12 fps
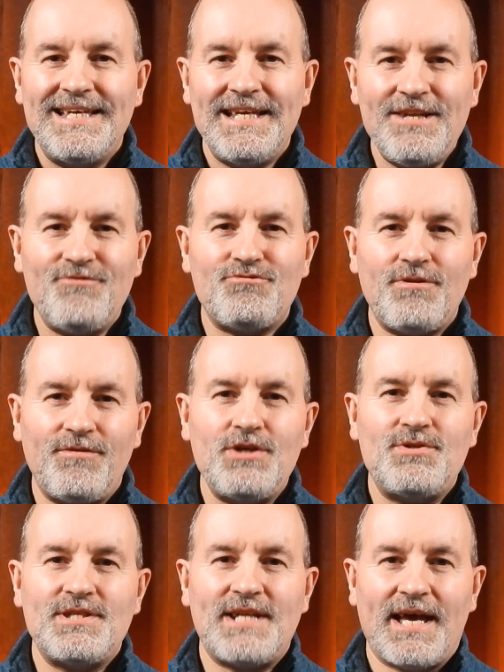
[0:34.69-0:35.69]
In for review
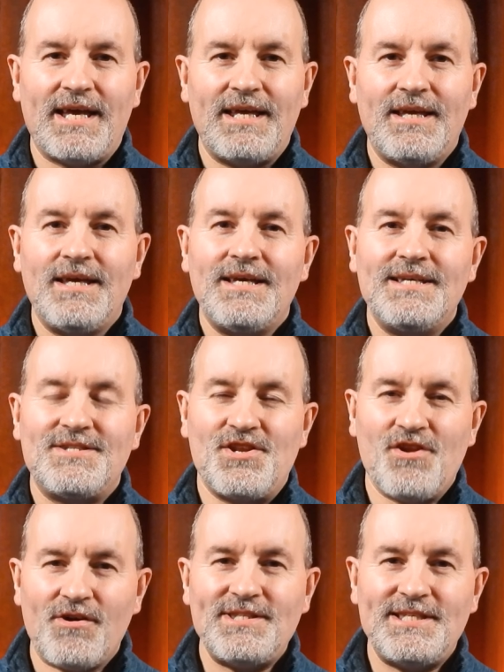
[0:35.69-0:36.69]
today is the
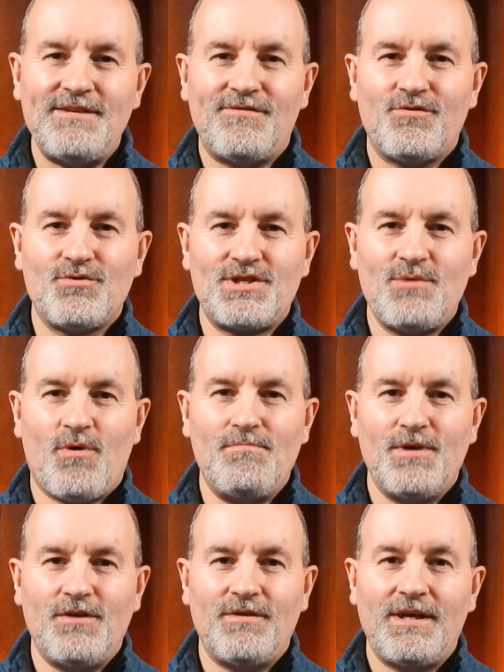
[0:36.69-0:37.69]
1941
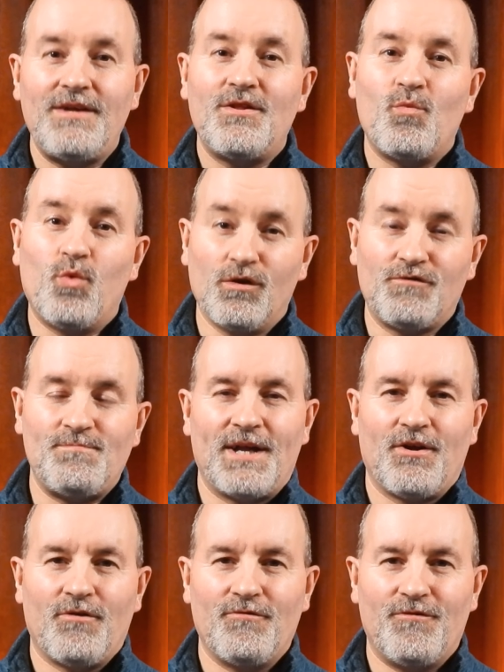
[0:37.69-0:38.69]
movie The
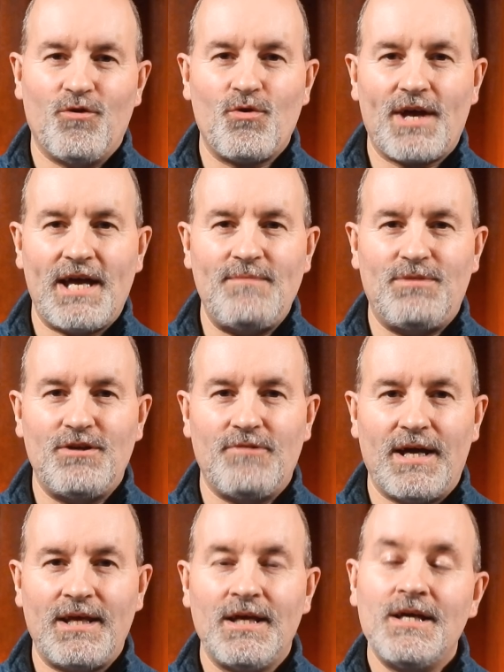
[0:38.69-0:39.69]
Wolfman on 4K
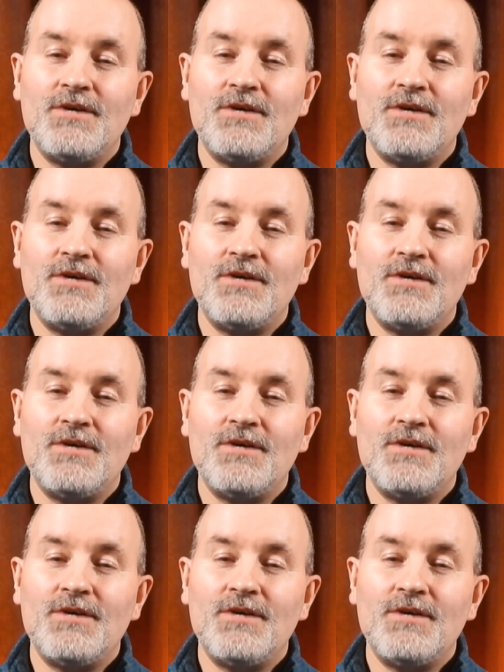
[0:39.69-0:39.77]
Blu-ray